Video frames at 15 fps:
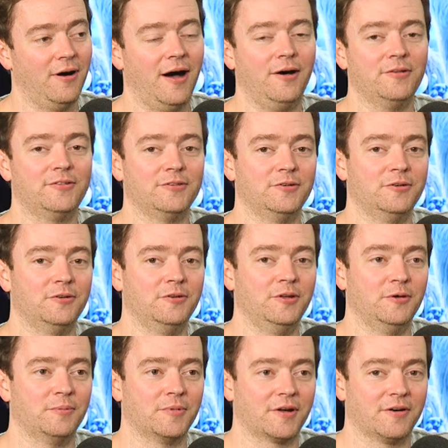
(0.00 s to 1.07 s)
I'll do
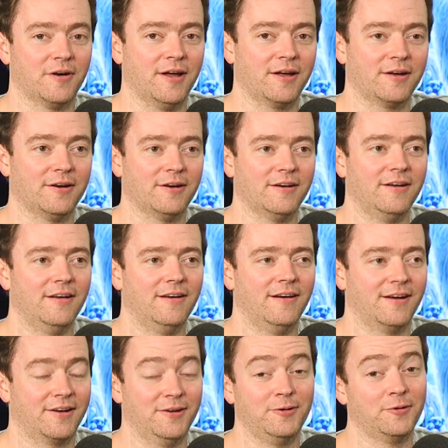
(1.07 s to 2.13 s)
Ewan McGregor.
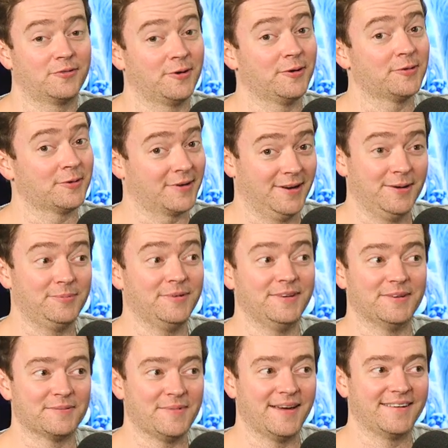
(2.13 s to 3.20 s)
I could do Sharlto
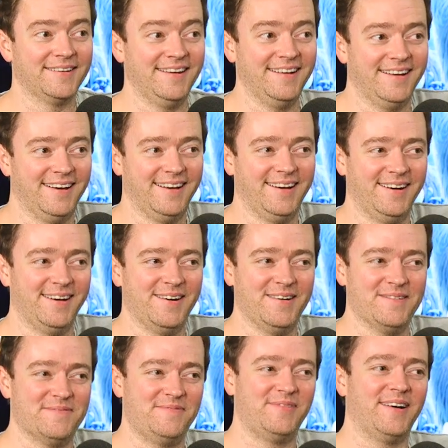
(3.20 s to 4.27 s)
Copley as Magneto,
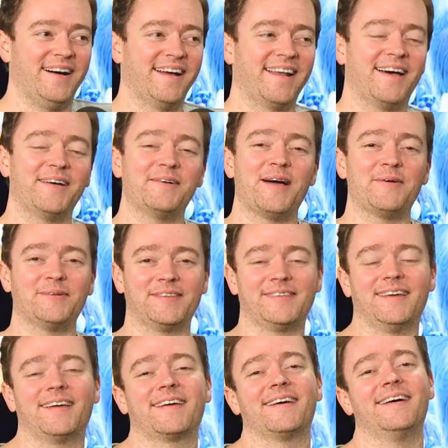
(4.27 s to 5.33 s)
but I would
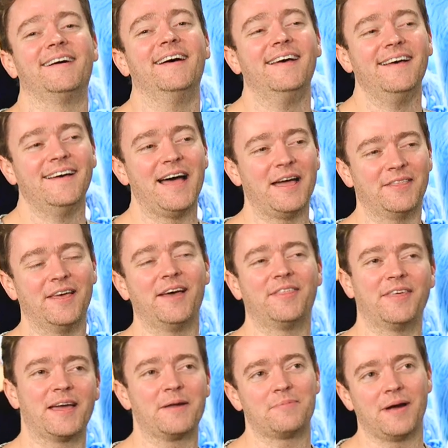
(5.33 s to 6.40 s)
take. I
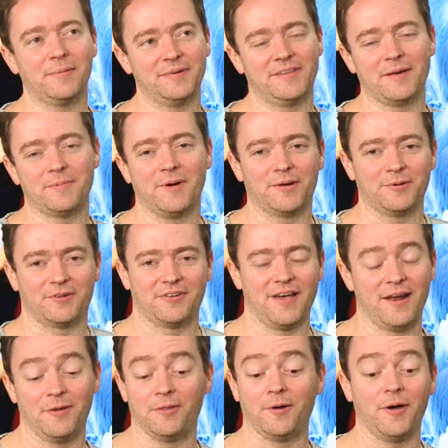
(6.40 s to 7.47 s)
think I'd probably take Michael
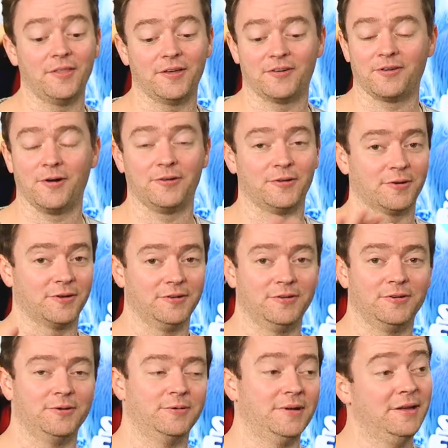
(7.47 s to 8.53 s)
Shannon. Although I think Sharlto could
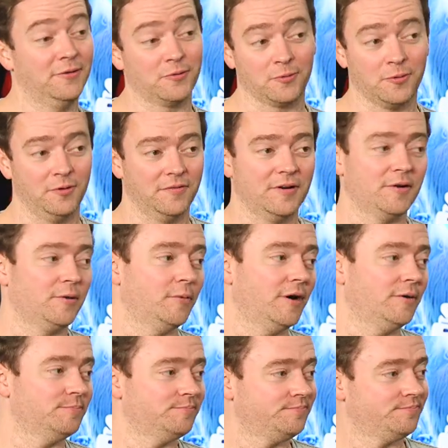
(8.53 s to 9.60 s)
do either role very well.